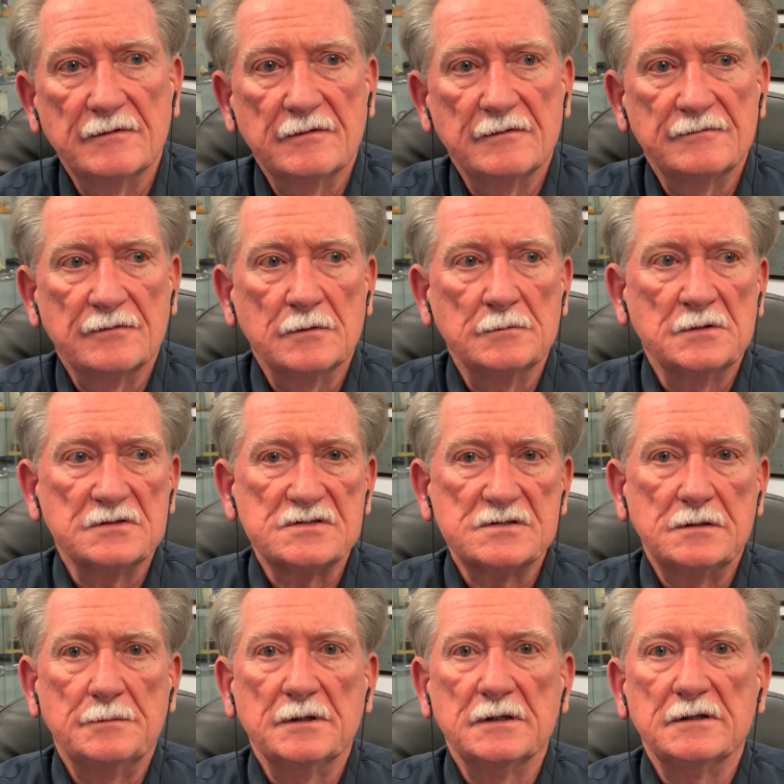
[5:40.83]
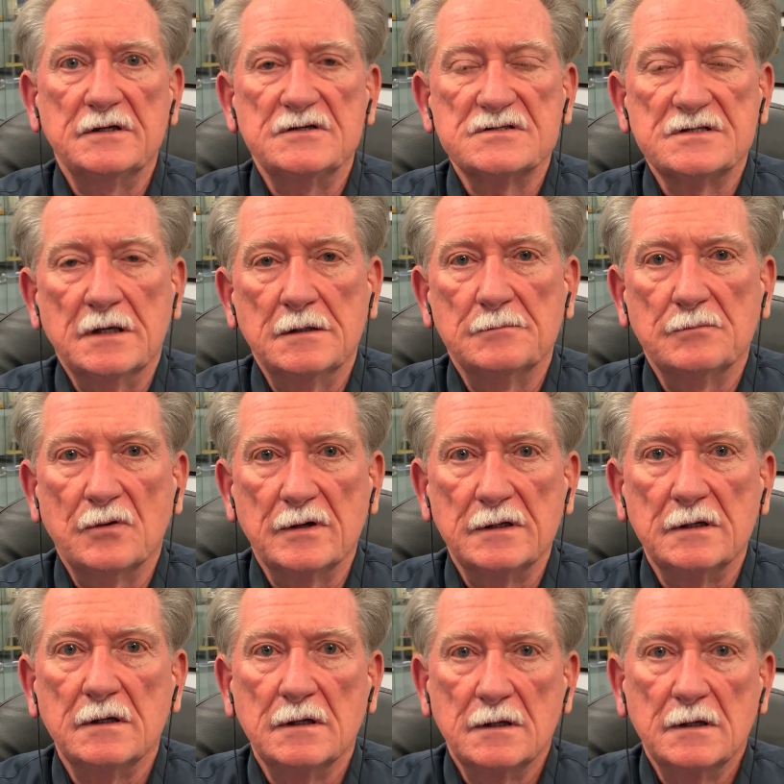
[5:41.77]
from a stability standpoint.
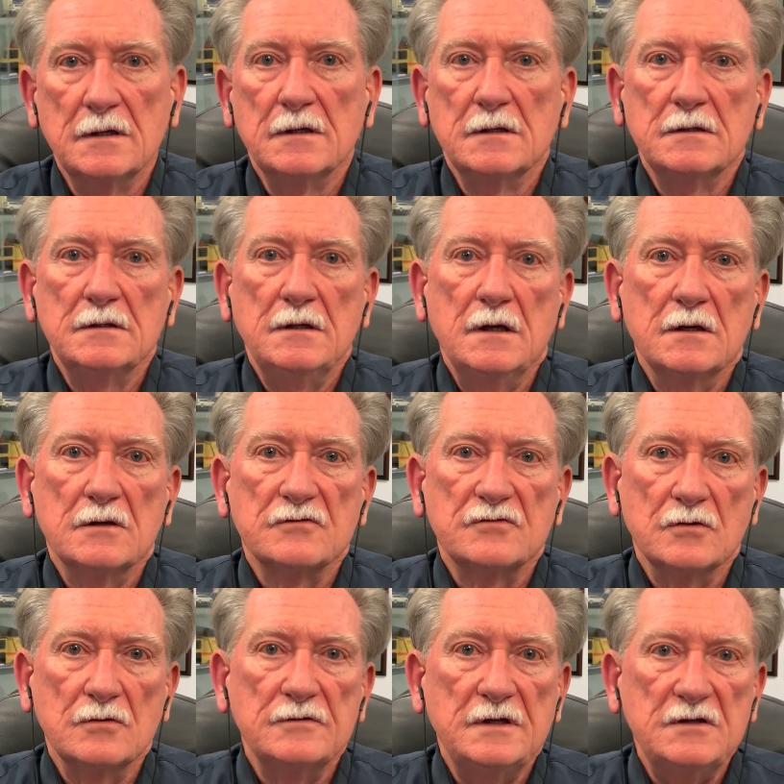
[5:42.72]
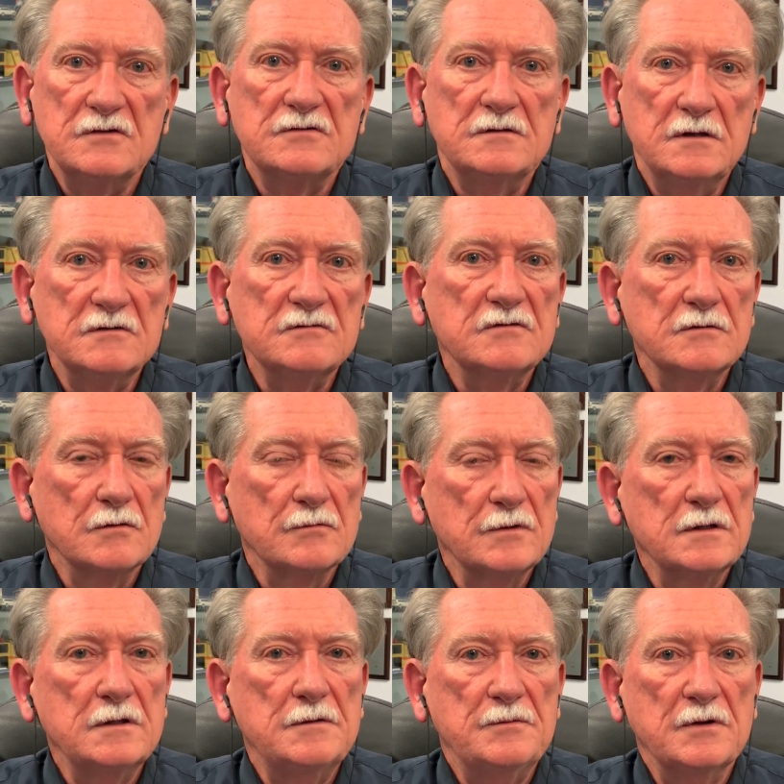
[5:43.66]
Yeah, so these, this is a
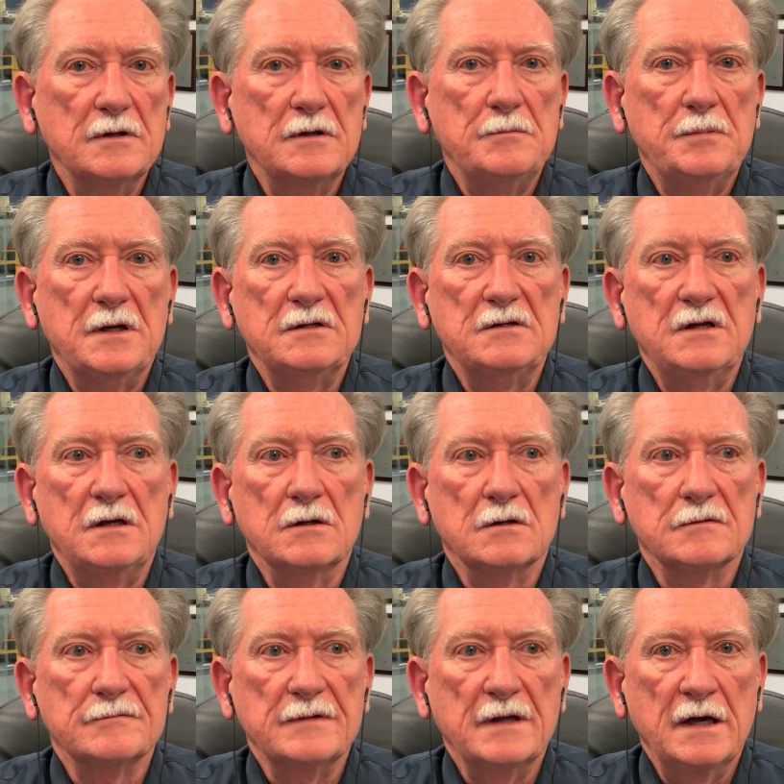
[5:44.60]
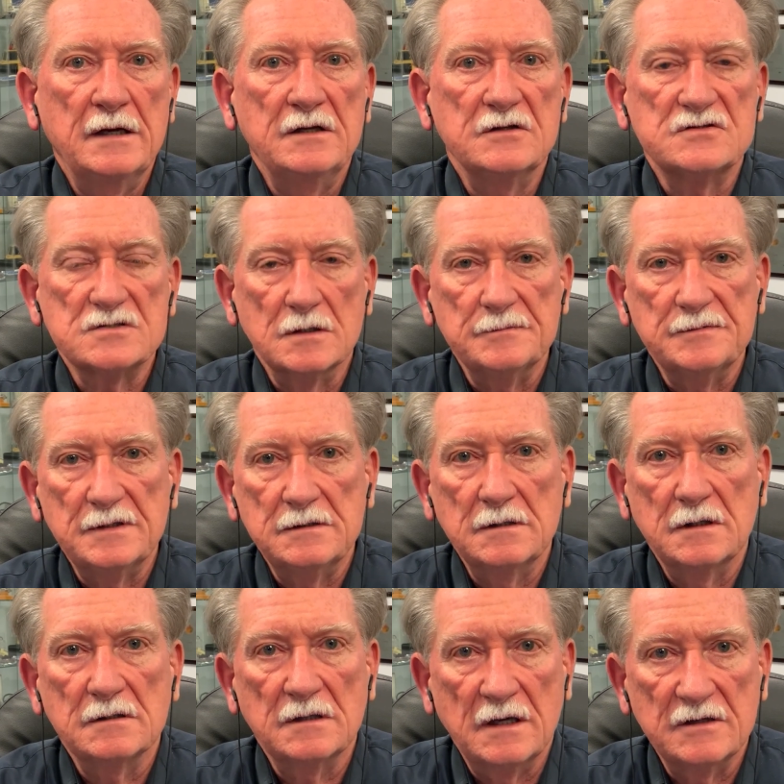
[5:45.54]
really, really big deal. And it's something
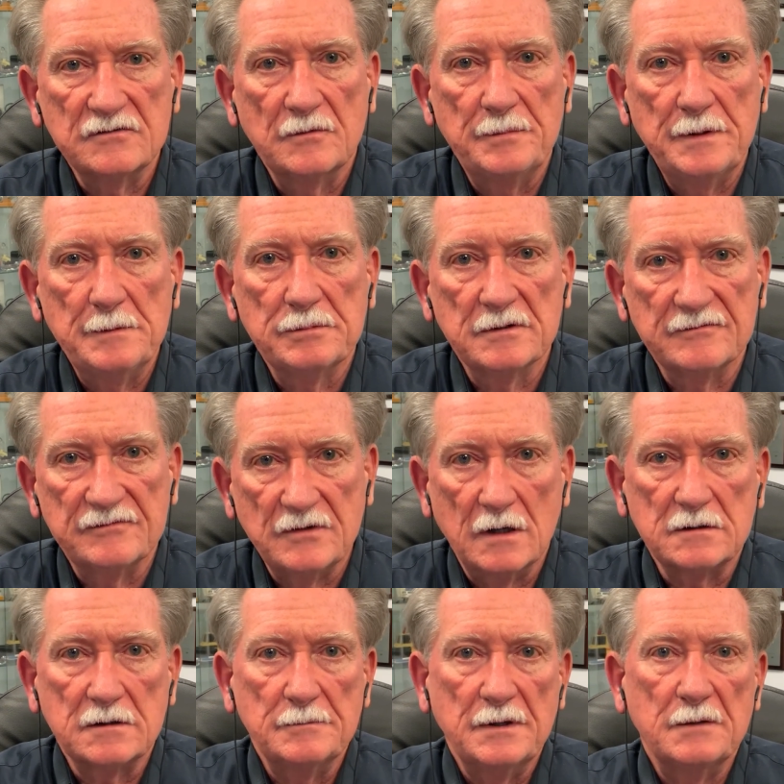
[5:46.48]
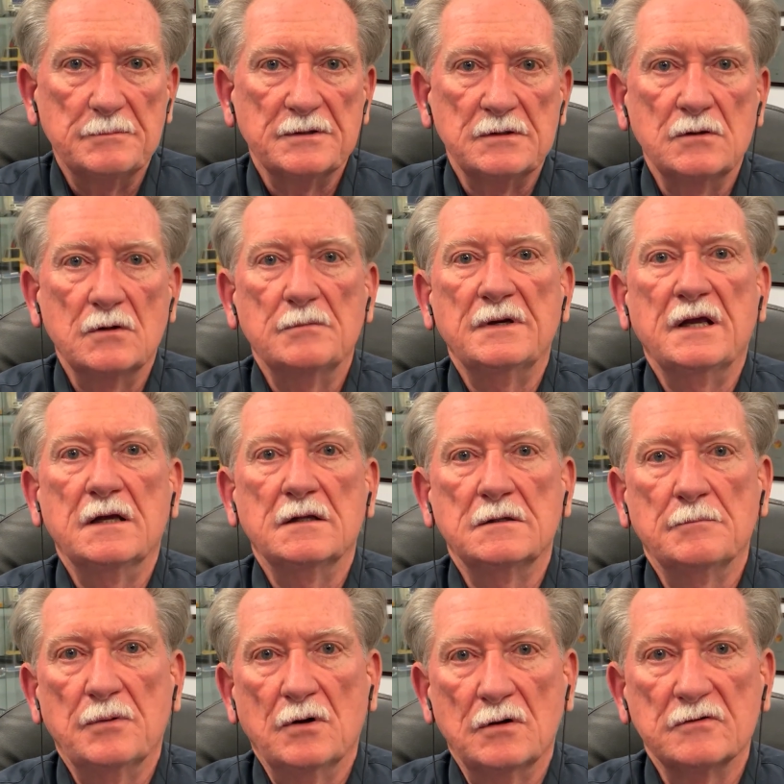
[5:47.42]
that lots of people have talked about, but nobody had
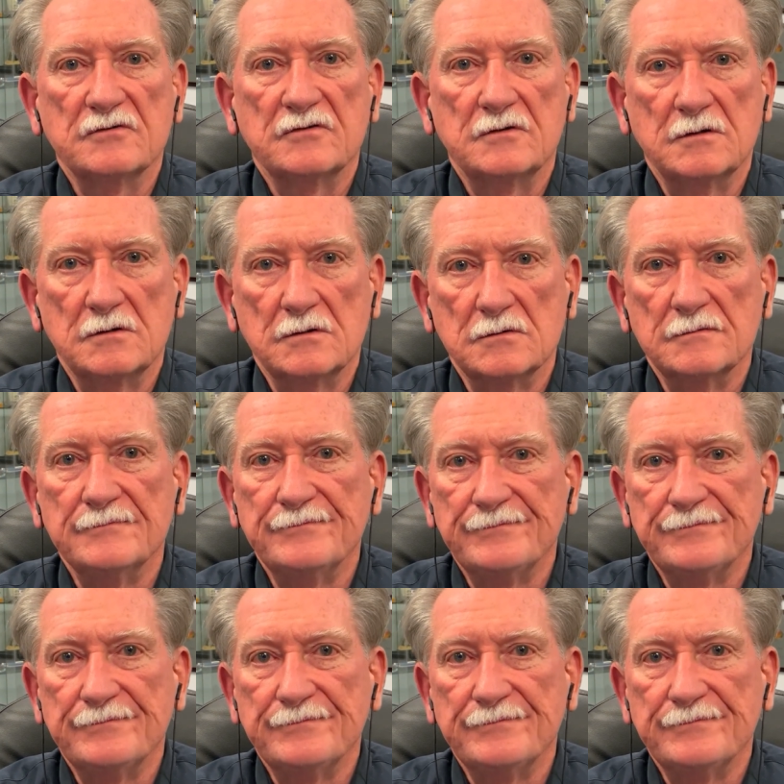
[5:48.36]
the balls to do.